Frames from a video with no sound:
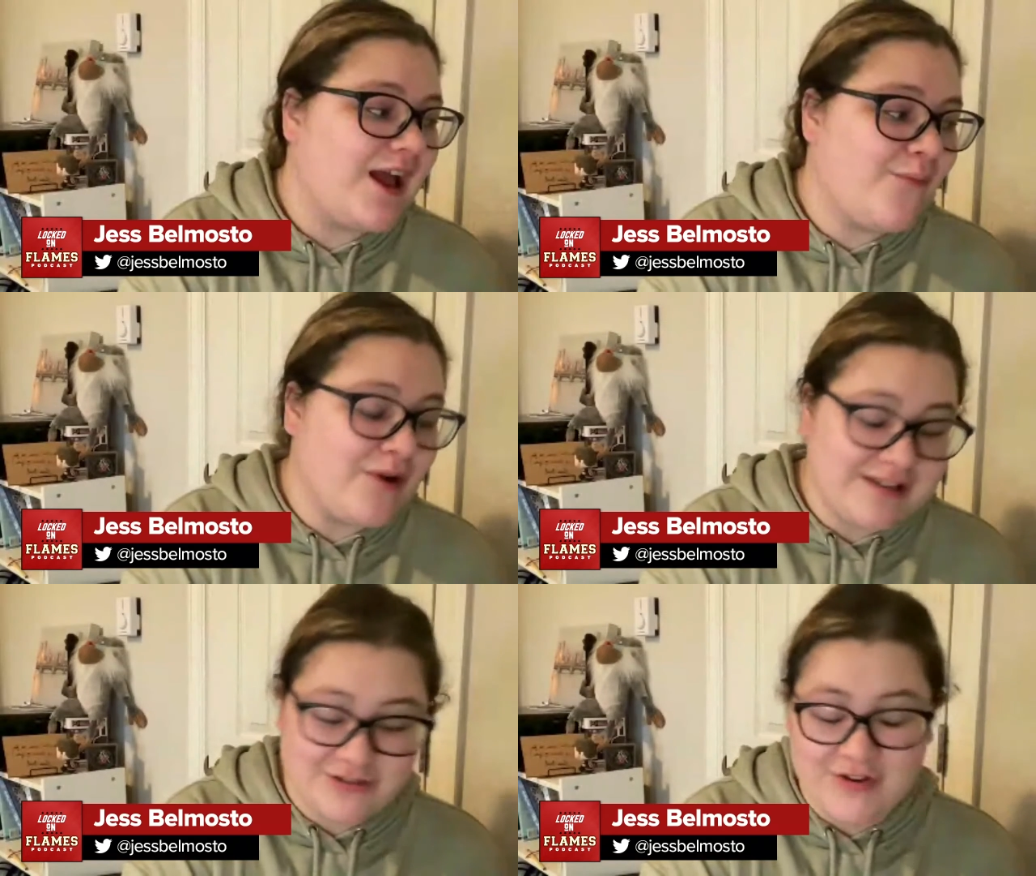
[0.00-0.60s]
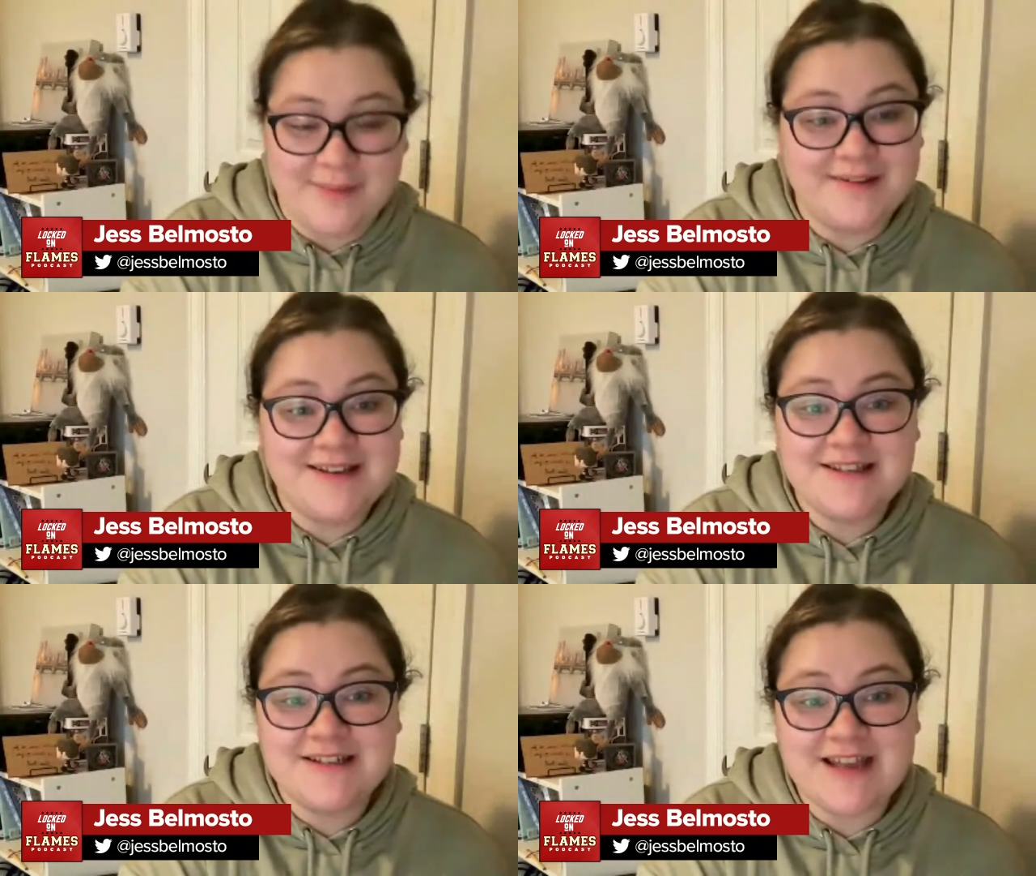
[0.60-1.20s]
when his
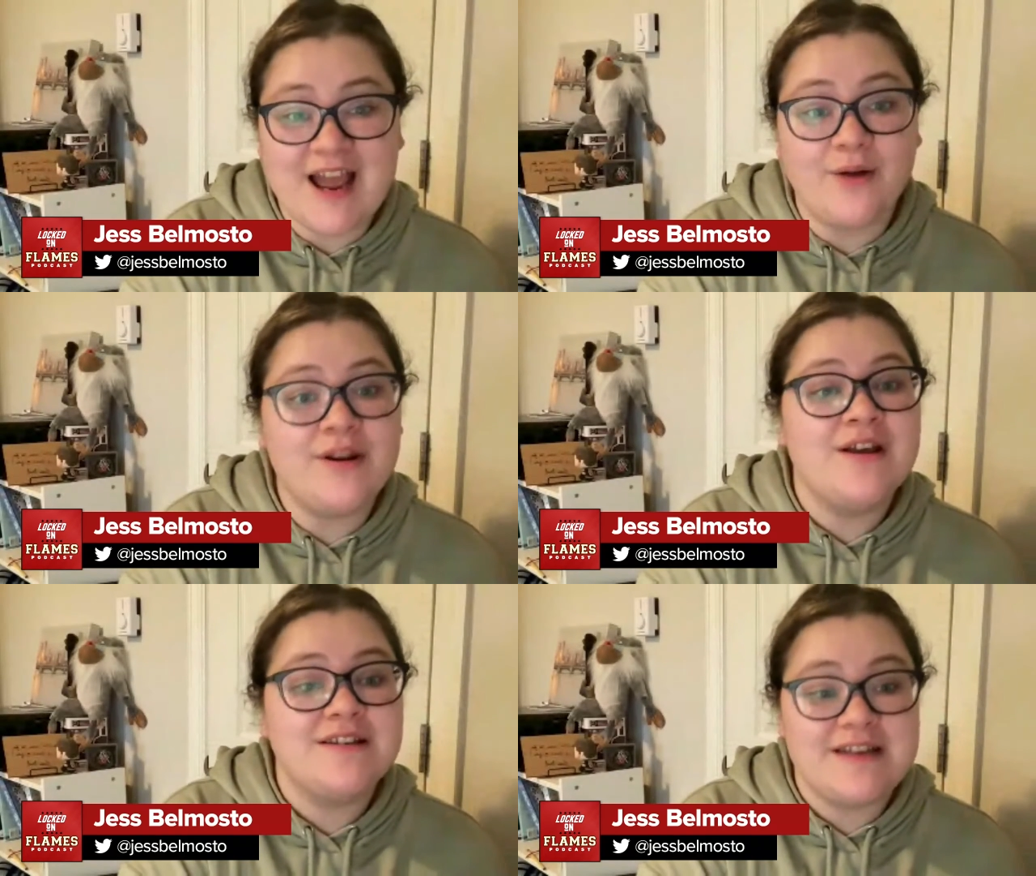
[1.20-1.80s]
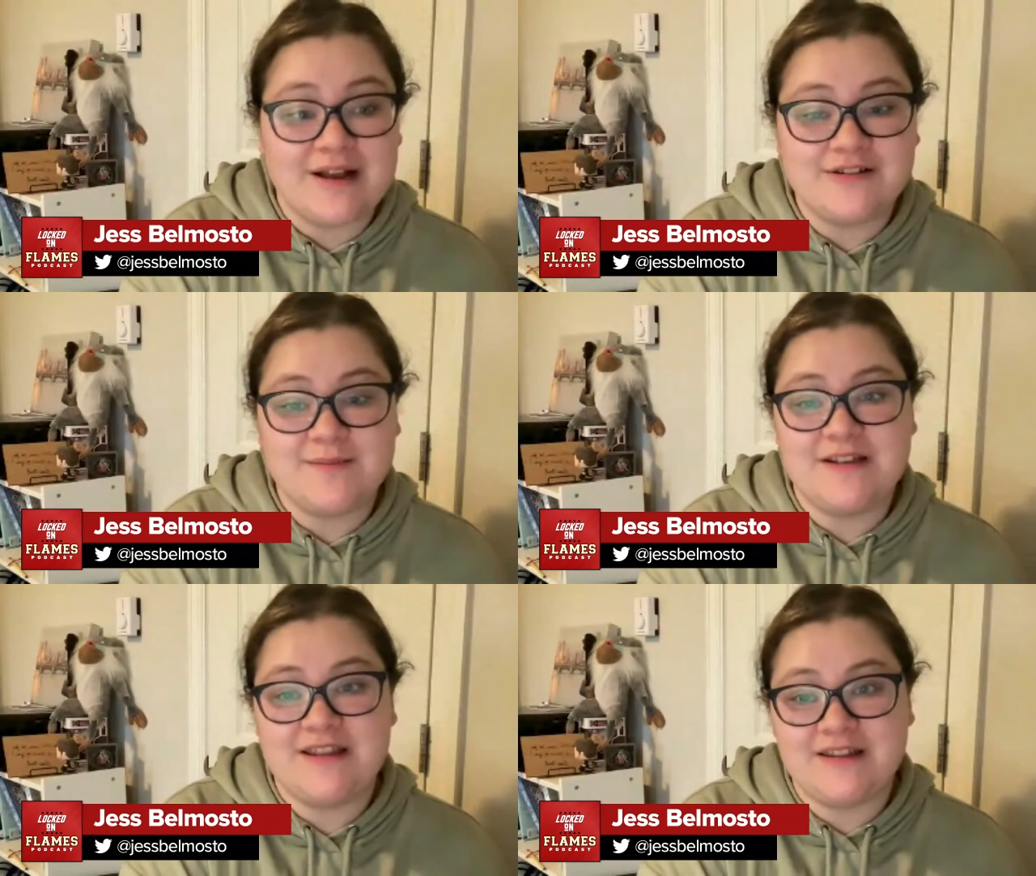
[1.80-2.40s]
family is in town
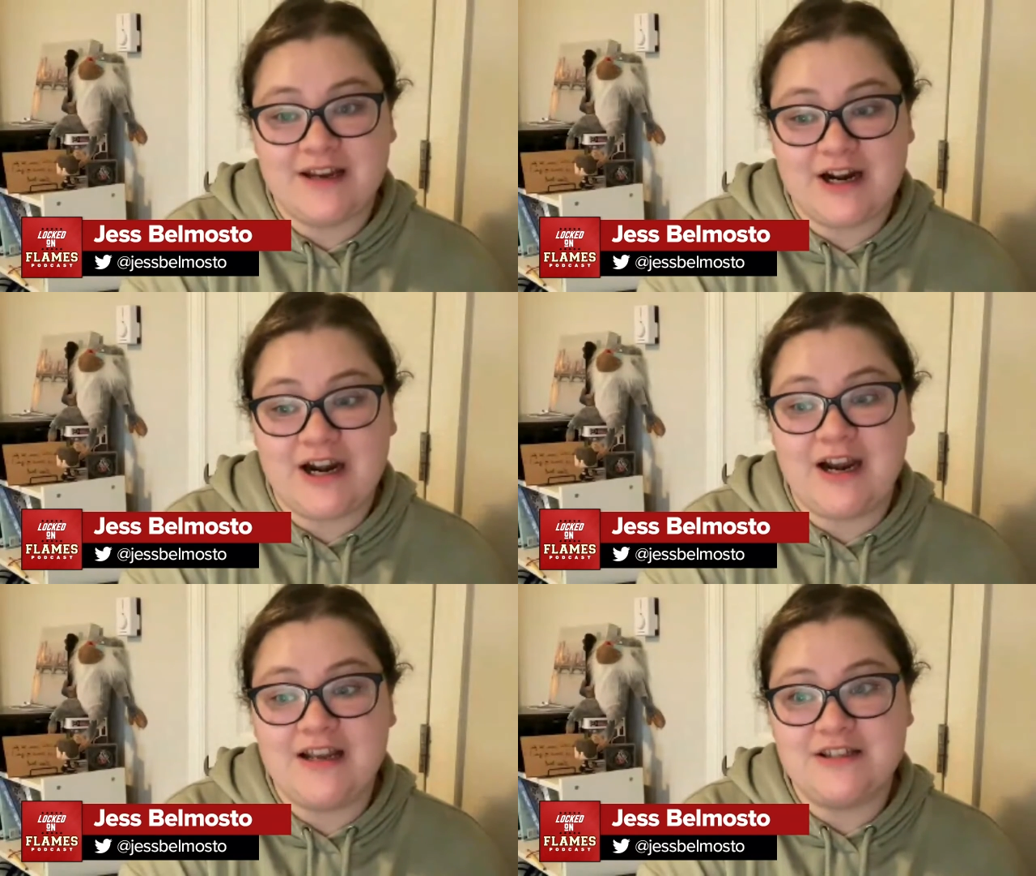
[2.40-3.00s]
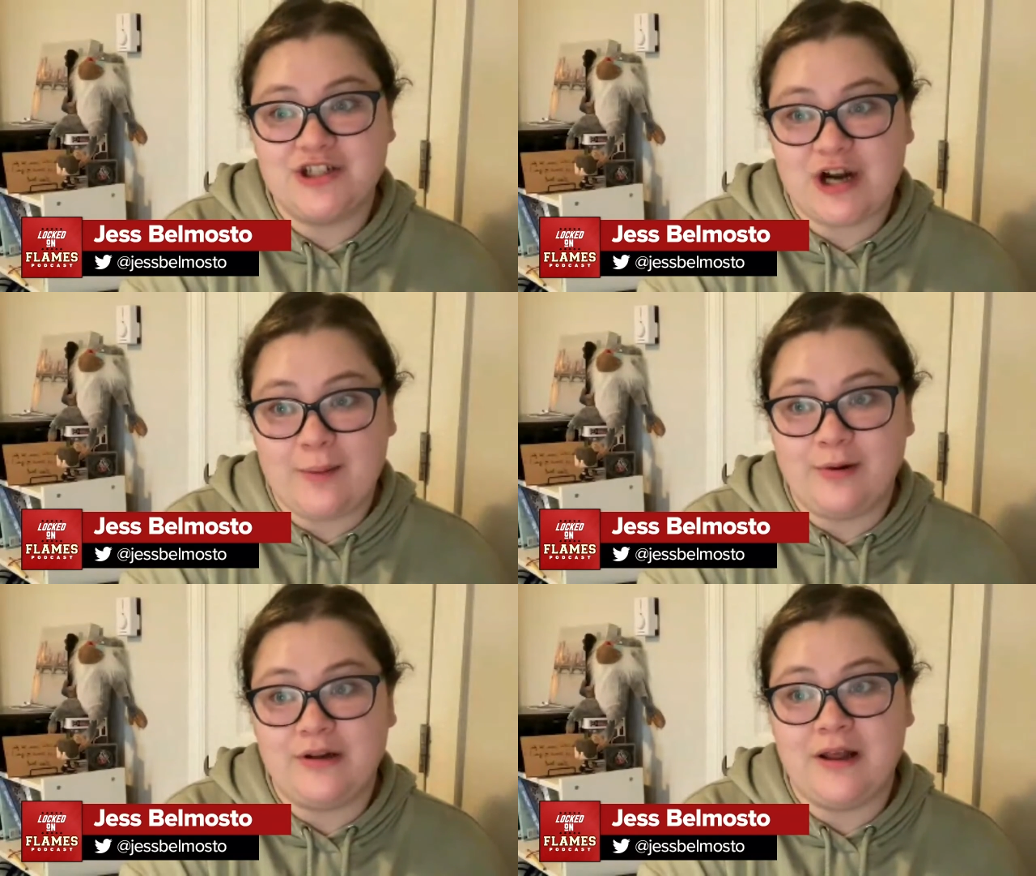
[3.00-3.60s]
tells me that there is
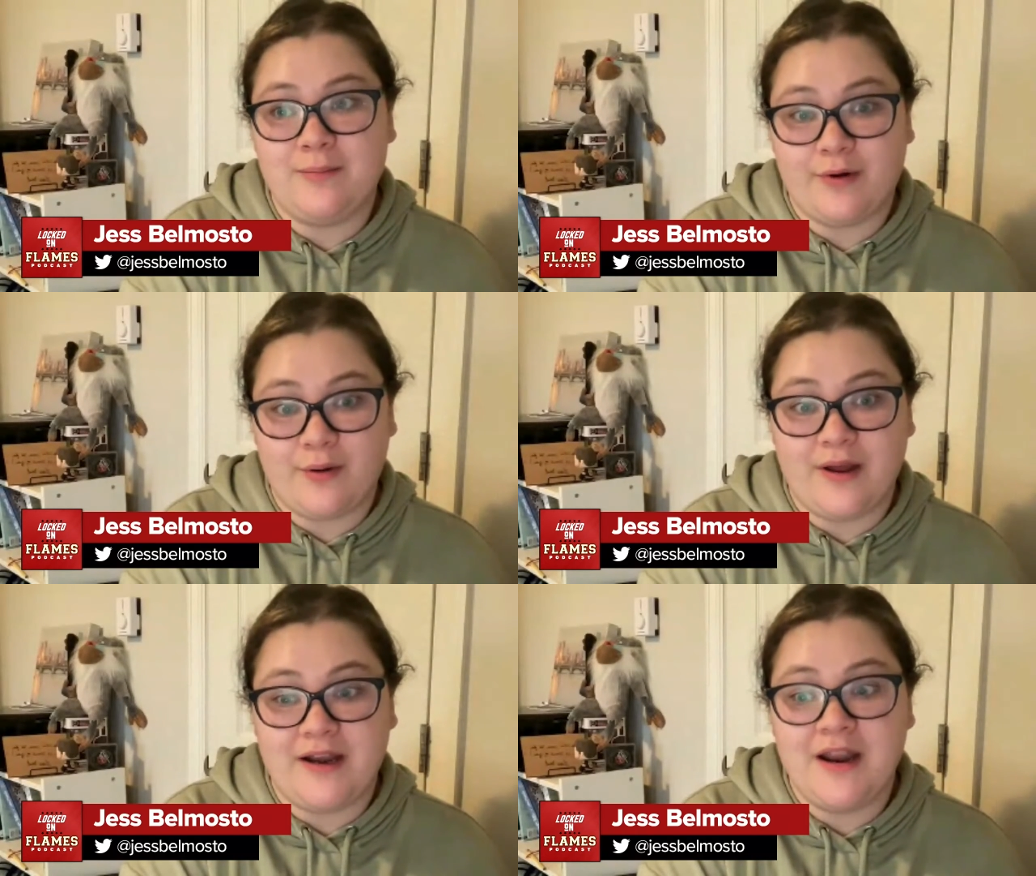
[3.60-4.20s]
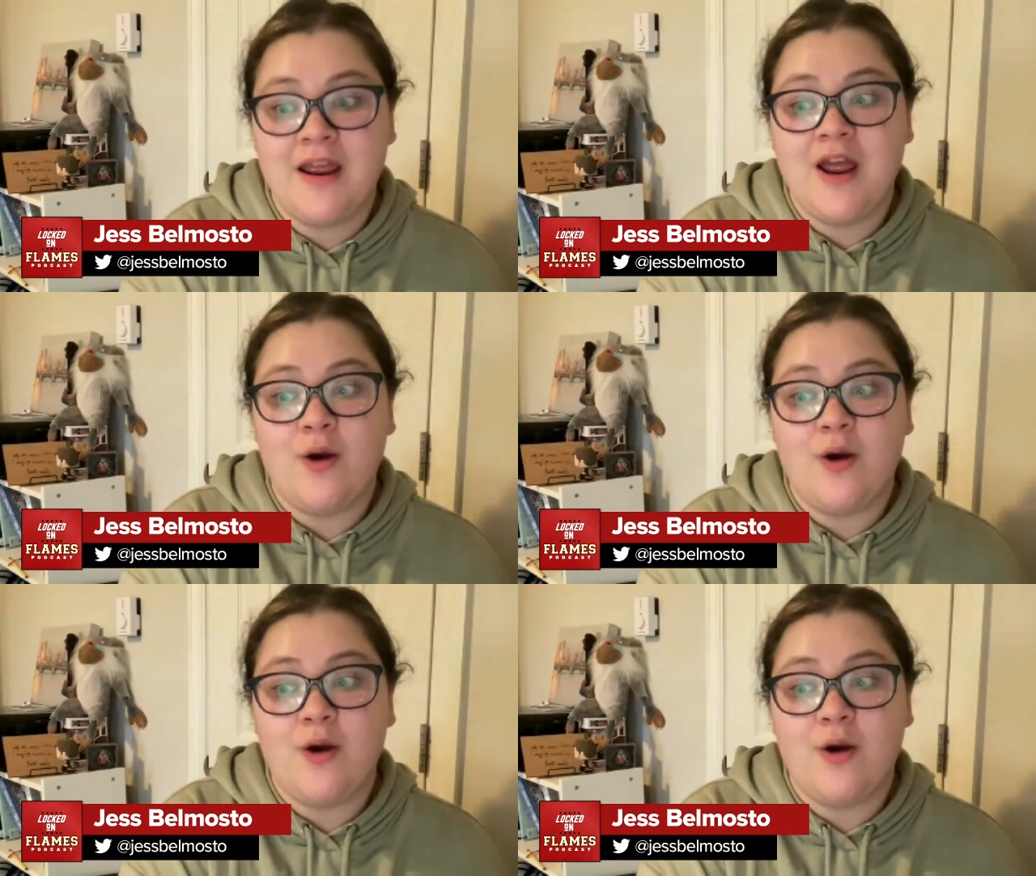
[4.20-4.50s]
trouble a-brewing.